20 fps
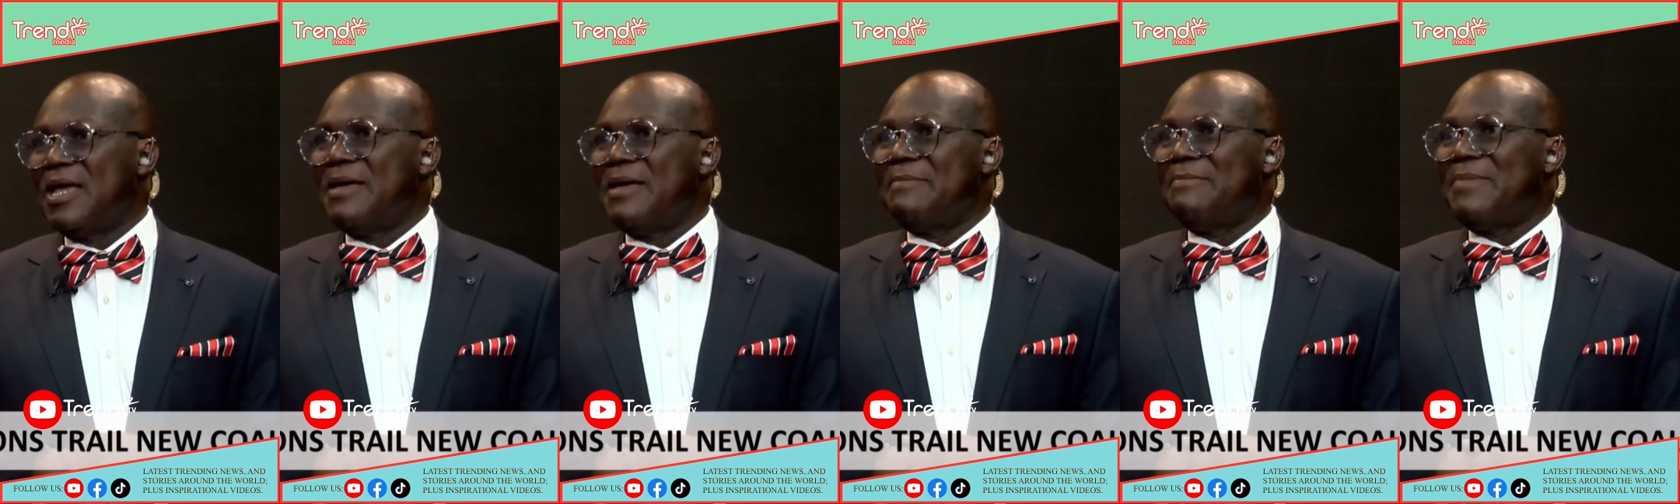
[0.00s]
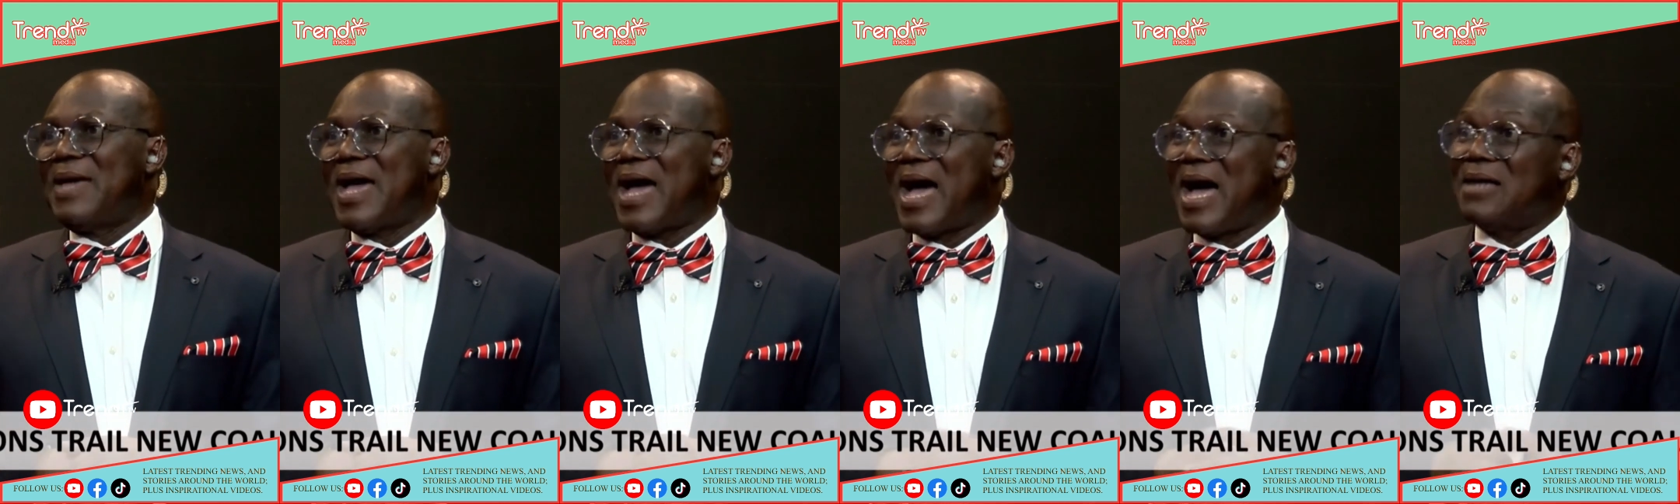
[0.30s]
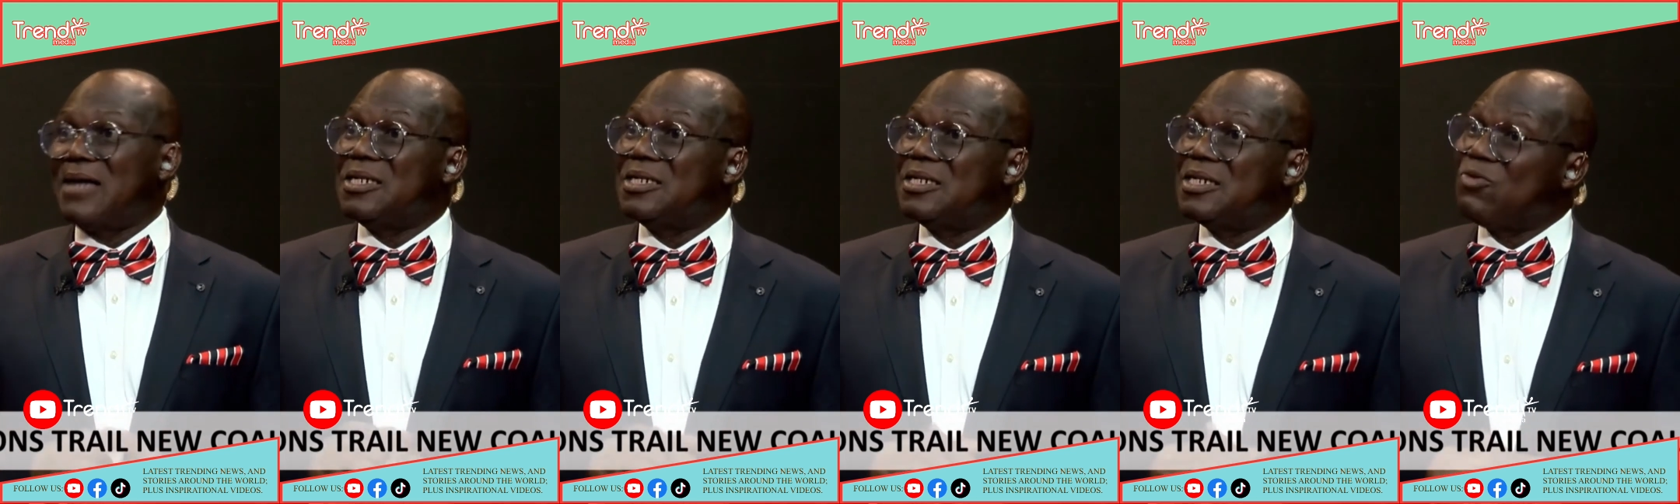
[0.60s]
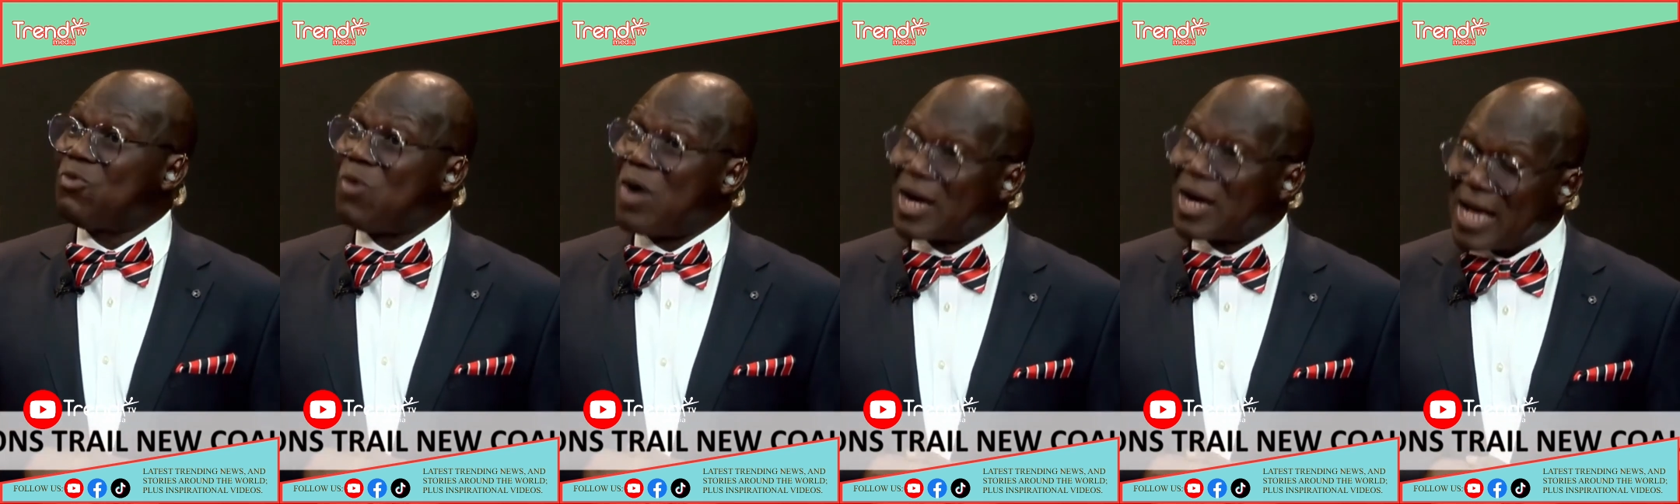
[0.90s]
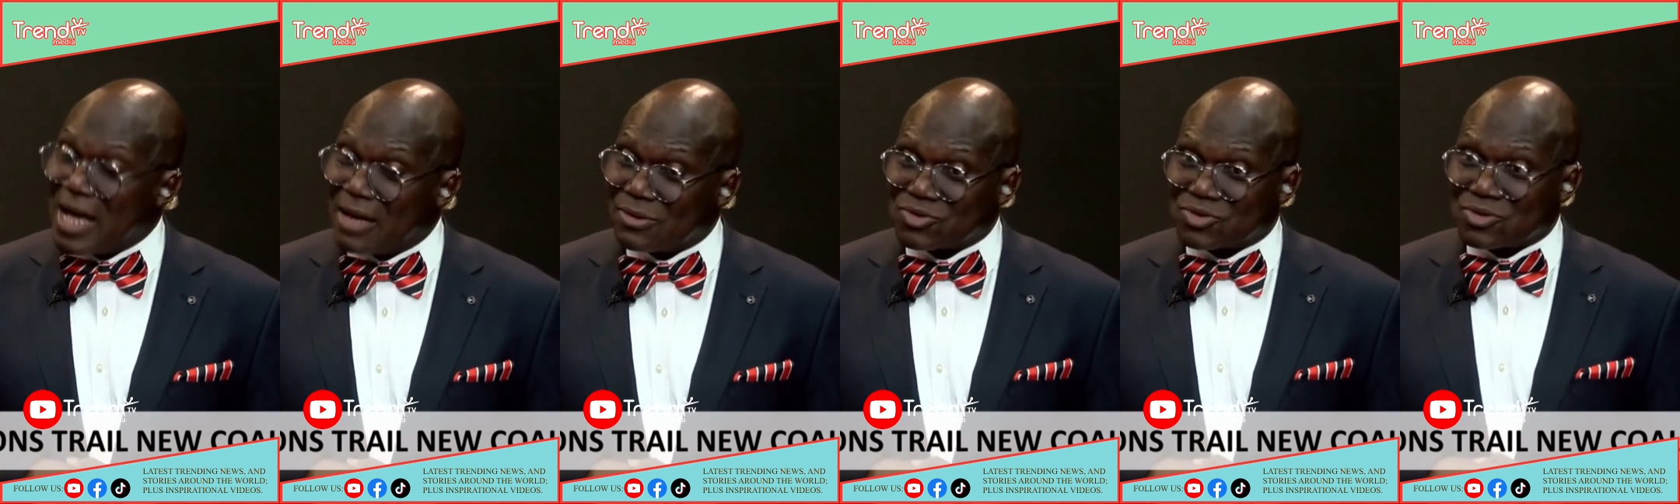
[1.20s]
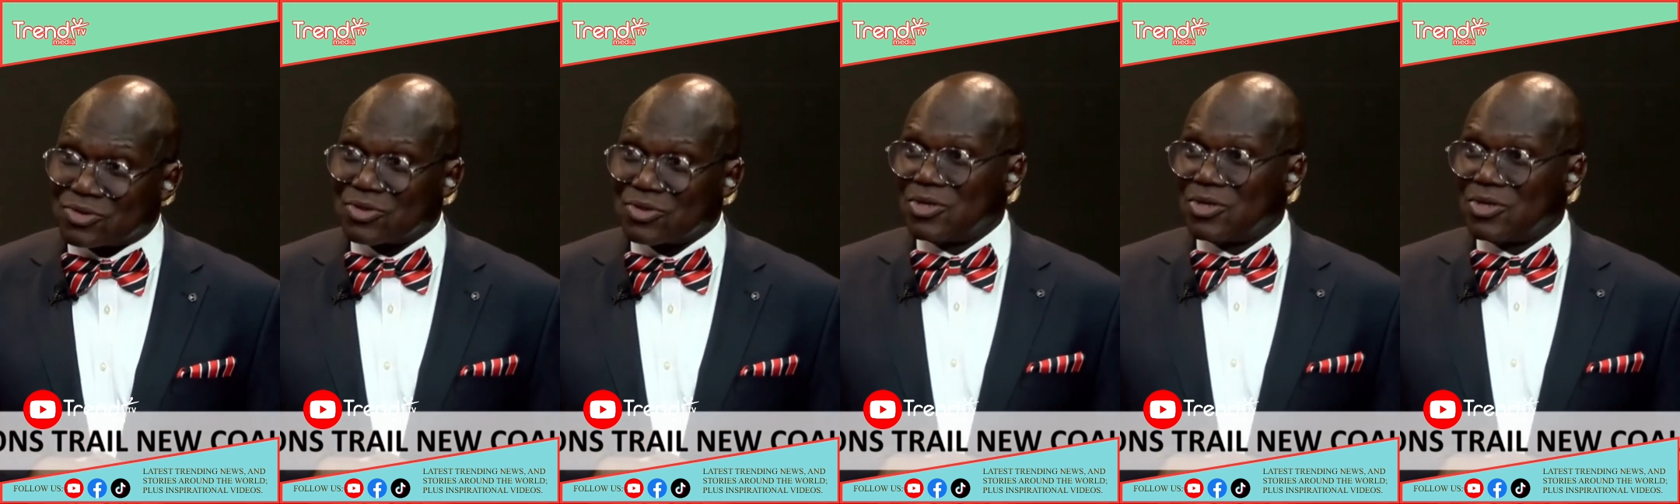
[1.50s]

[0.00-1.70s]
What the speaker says: But how did it work out?